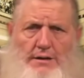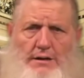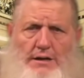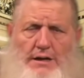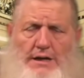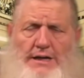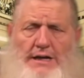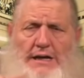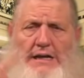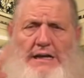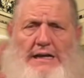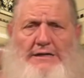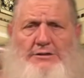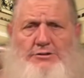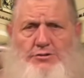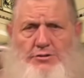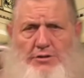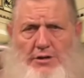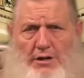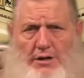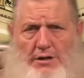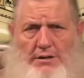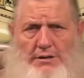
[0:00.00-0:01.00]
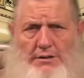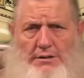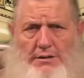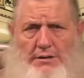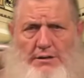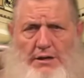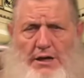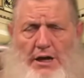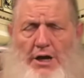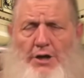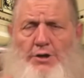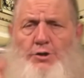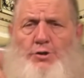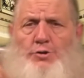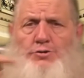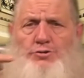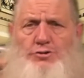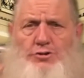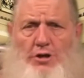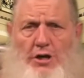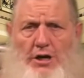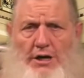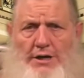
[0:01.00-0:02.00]
an electron, a
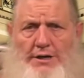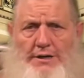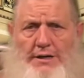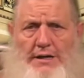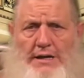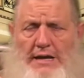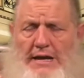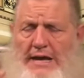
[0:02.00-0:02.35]
neutron,